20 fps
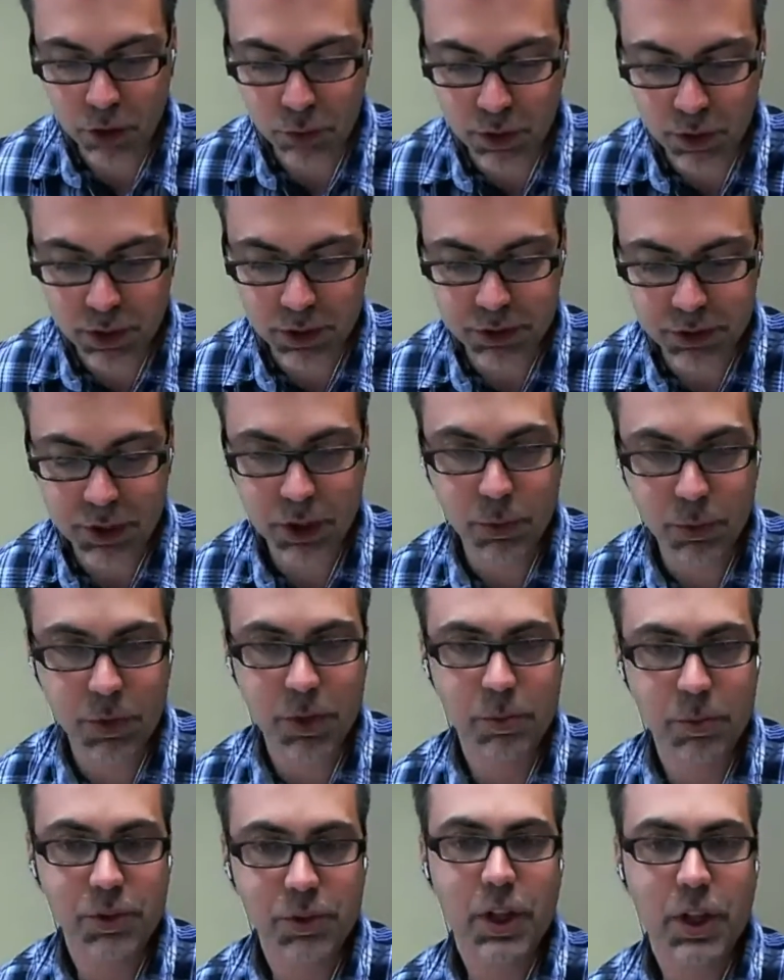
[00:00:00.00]
Reynolds here with the
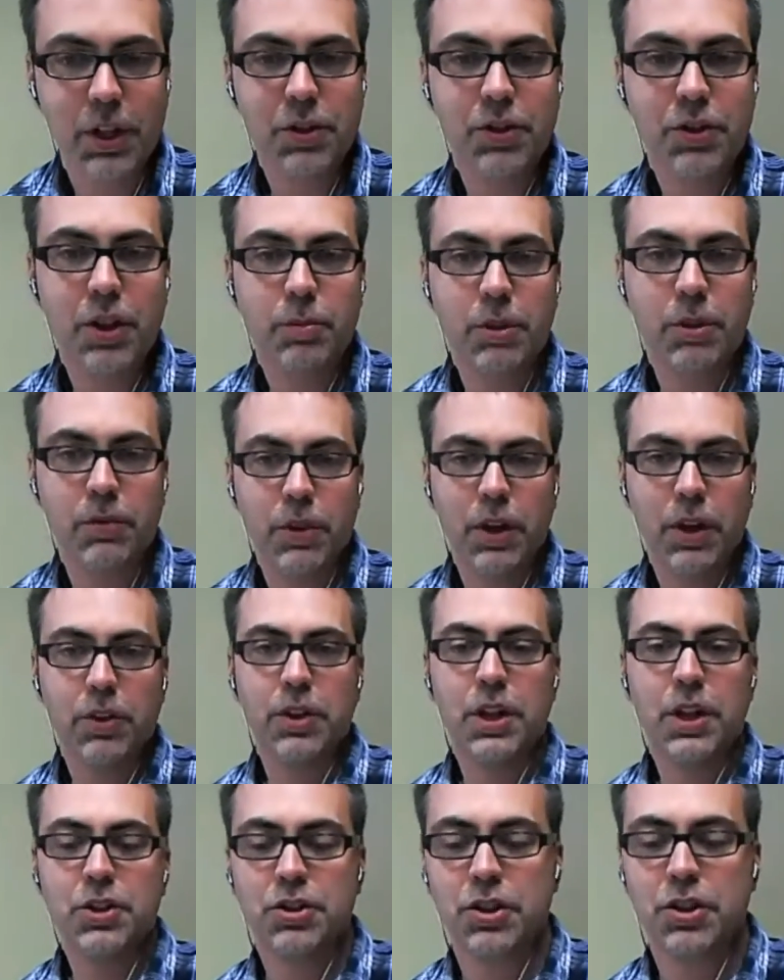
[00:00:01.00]
Massage Therapy
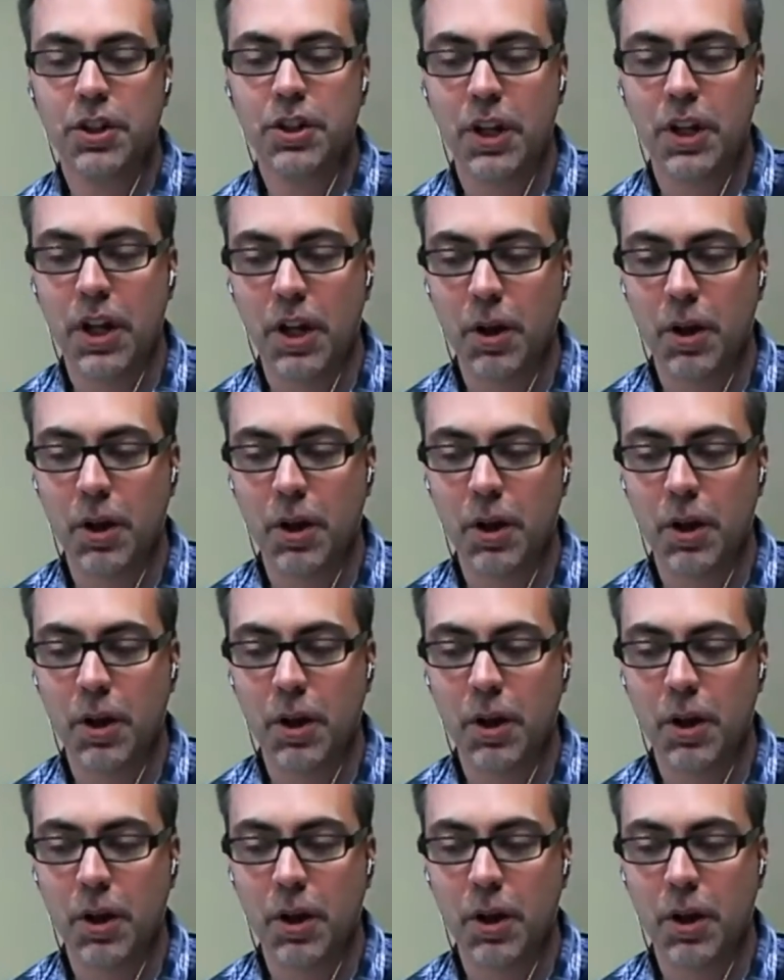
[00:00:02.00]
Foundation.